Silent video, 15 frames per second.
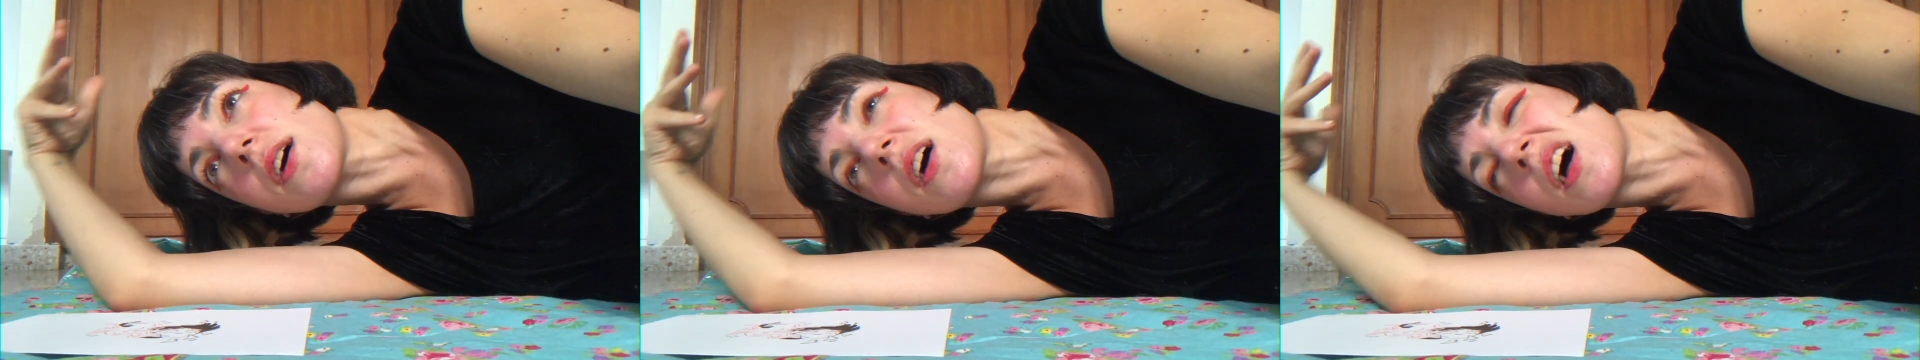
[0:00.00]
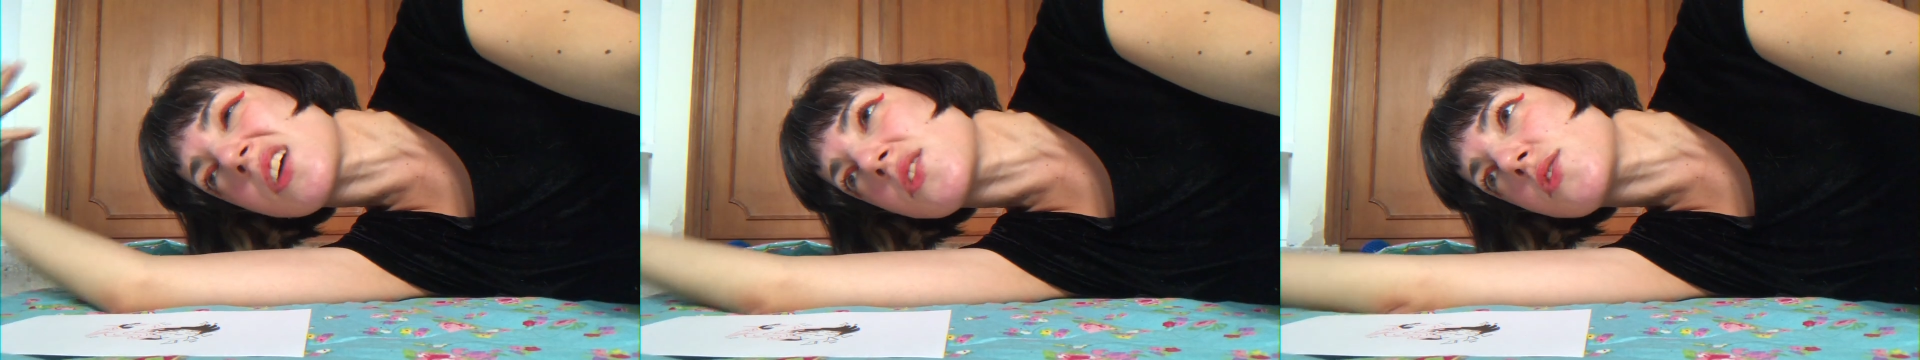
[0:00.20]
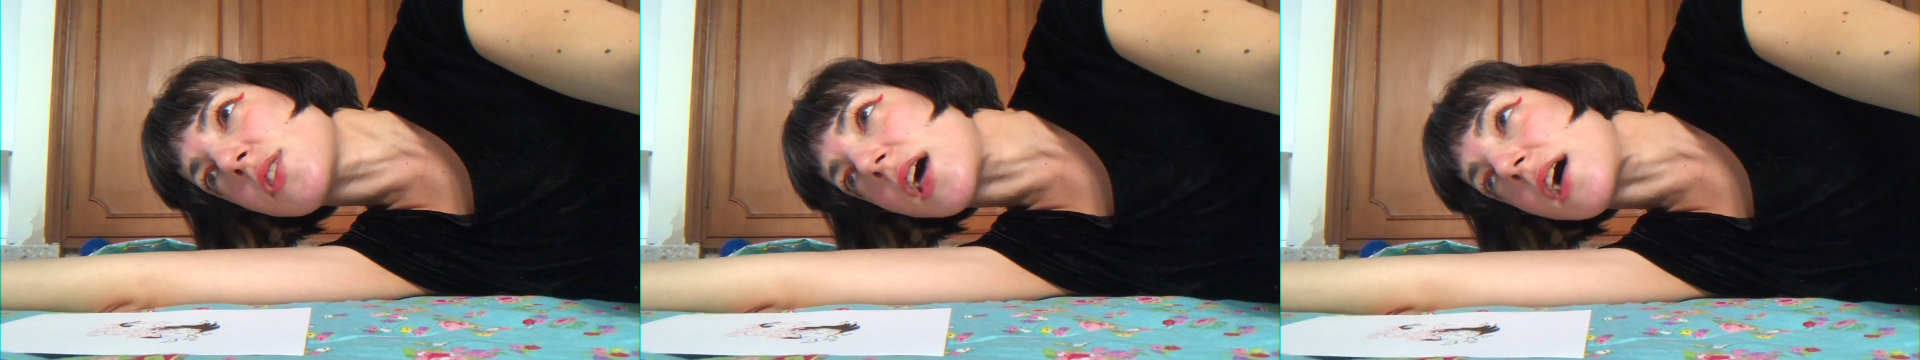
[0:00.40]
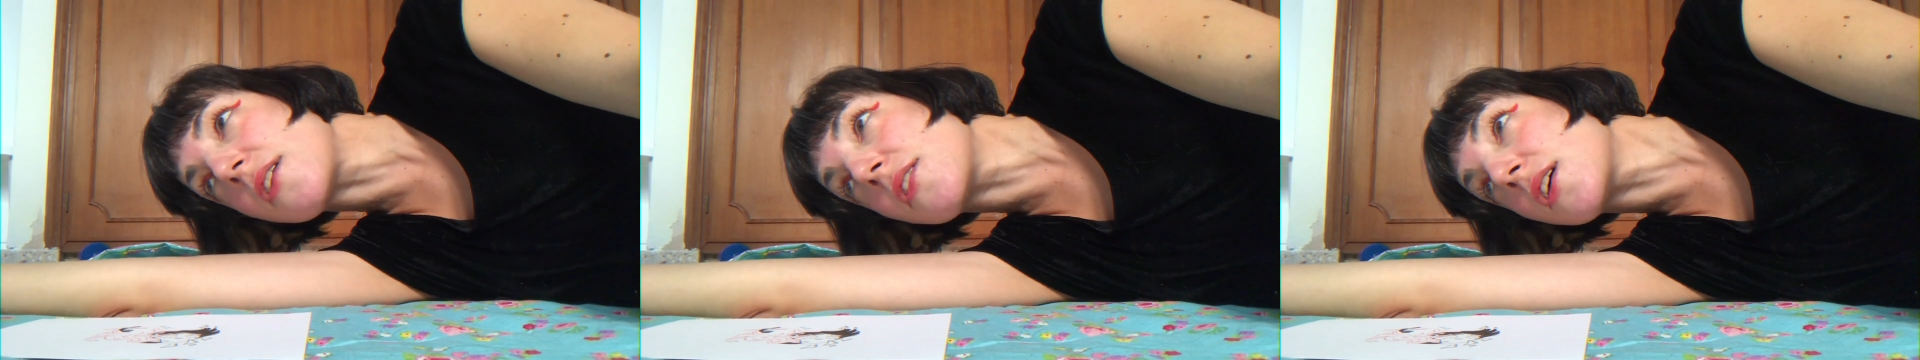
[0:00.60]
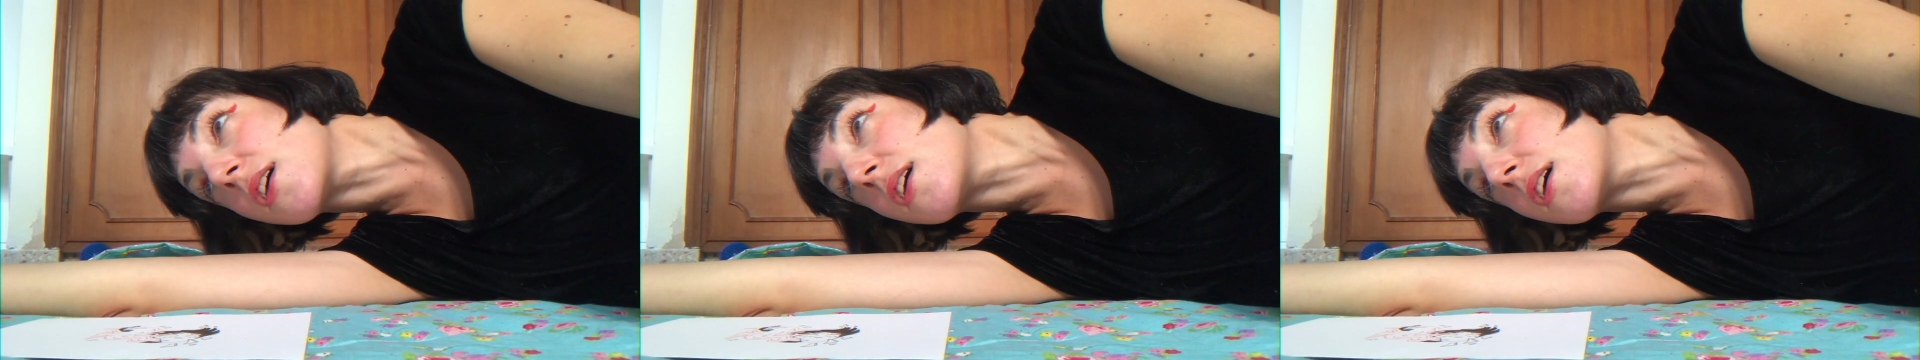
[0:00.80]
I don't have
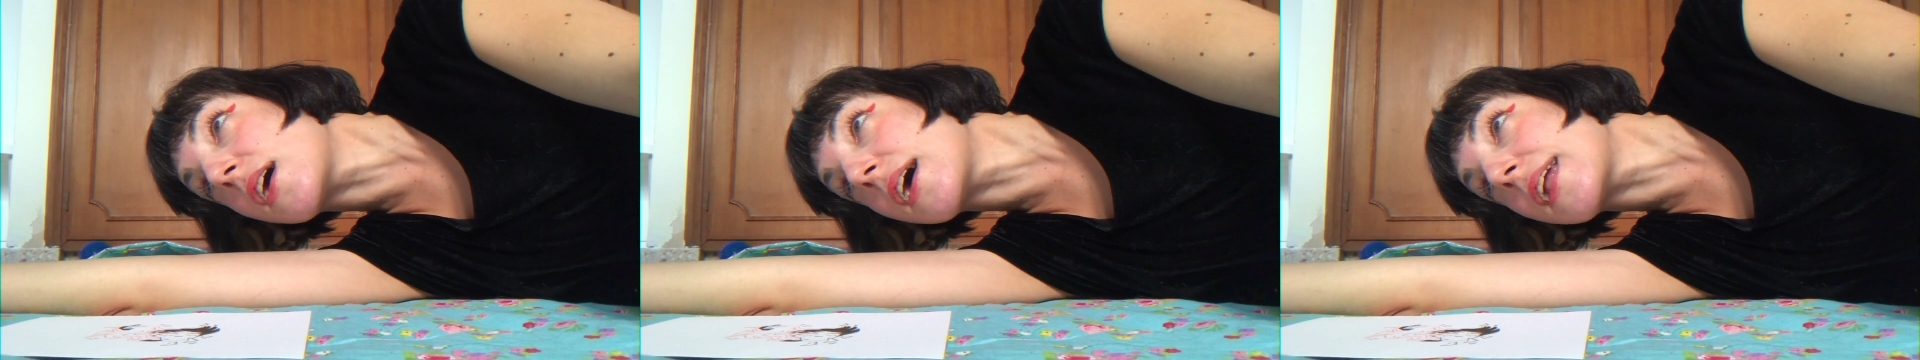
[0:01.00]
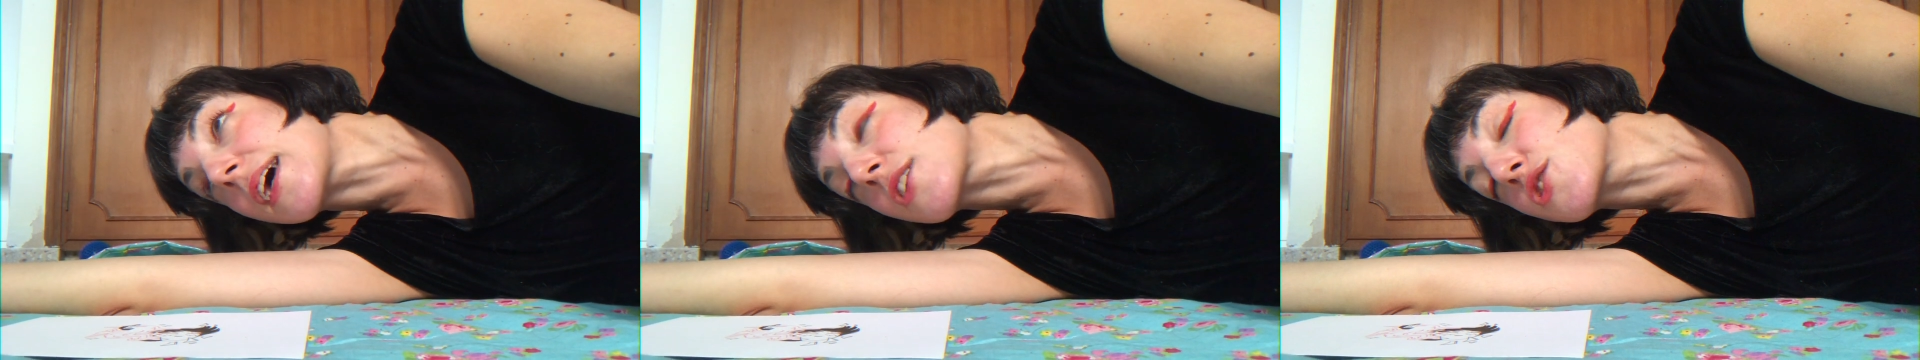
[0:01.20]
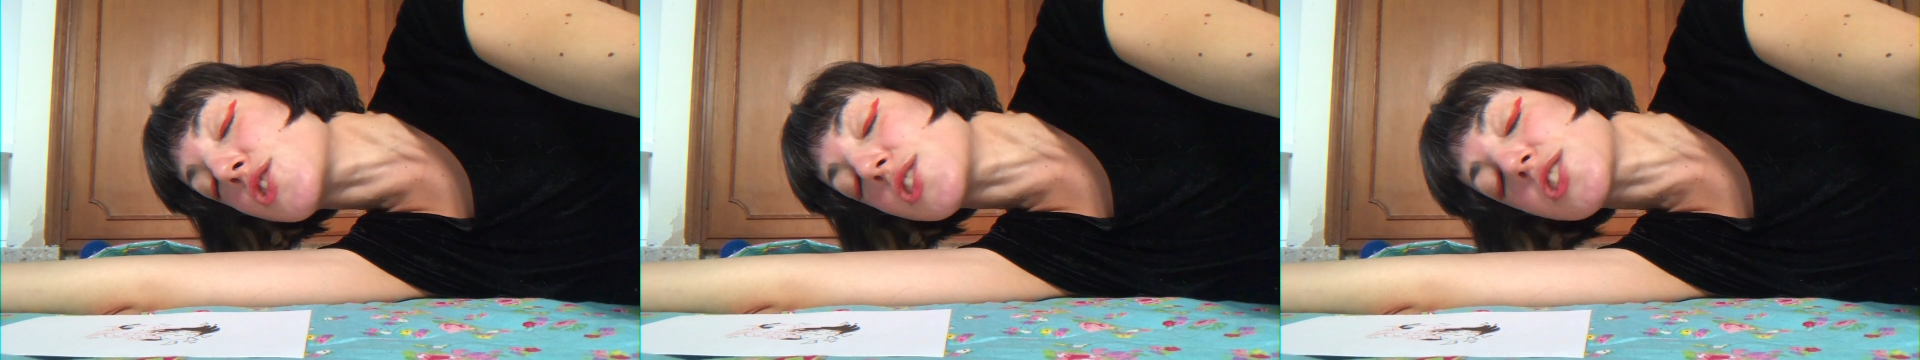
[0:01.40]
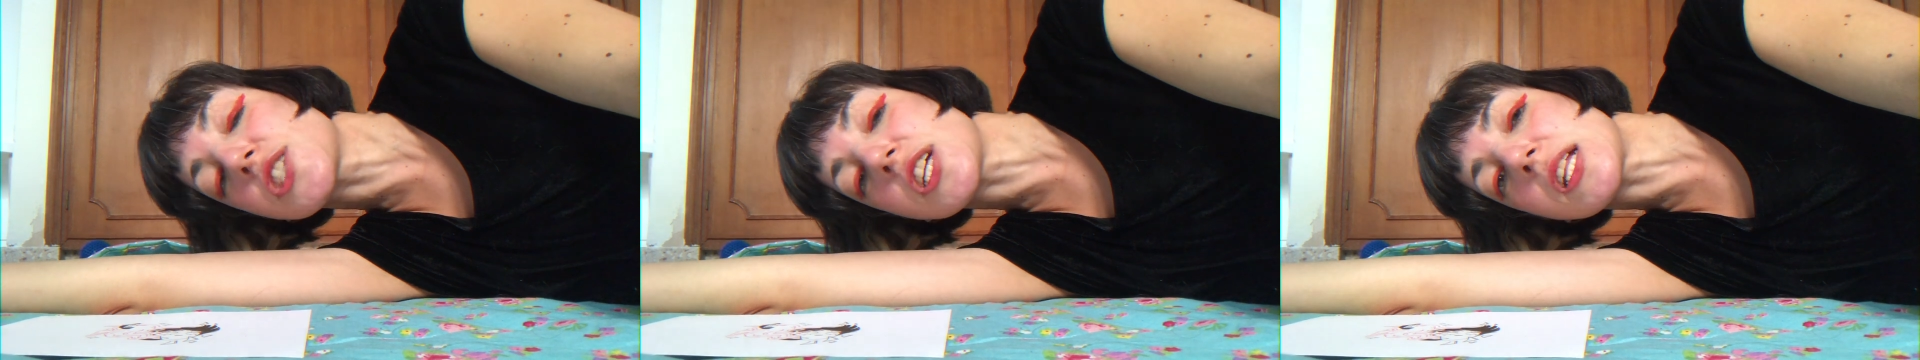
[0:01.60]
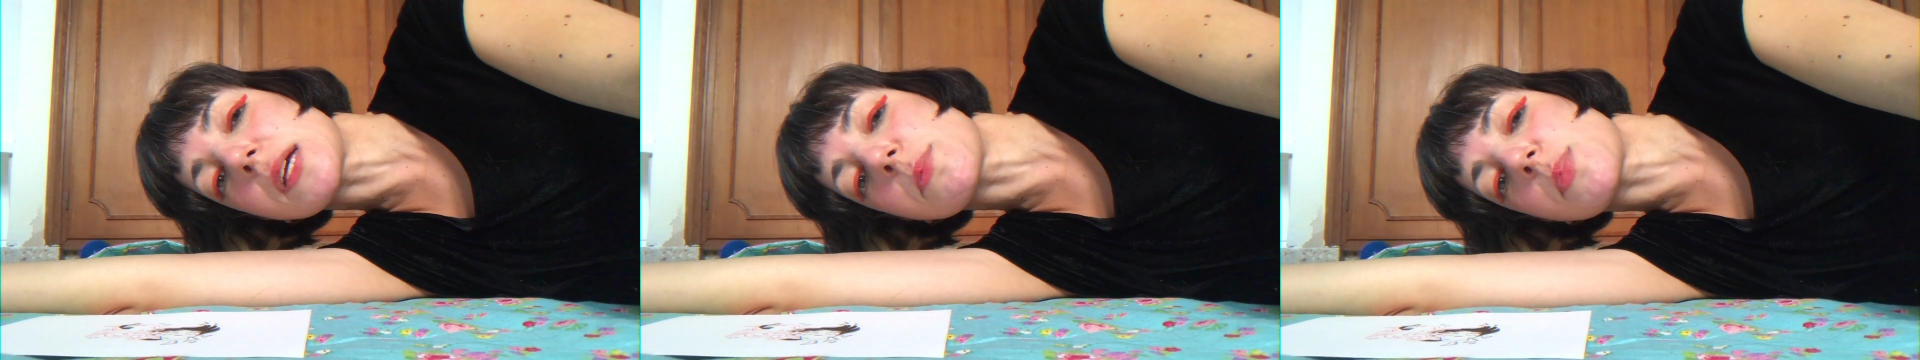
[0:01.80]
a, an actual
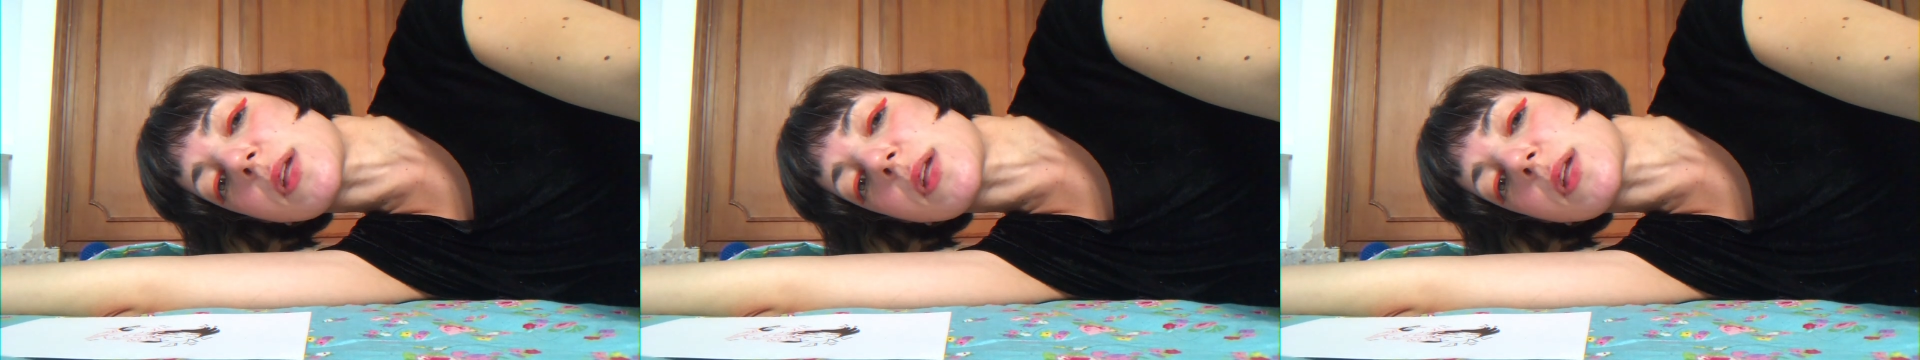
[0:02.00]
chilling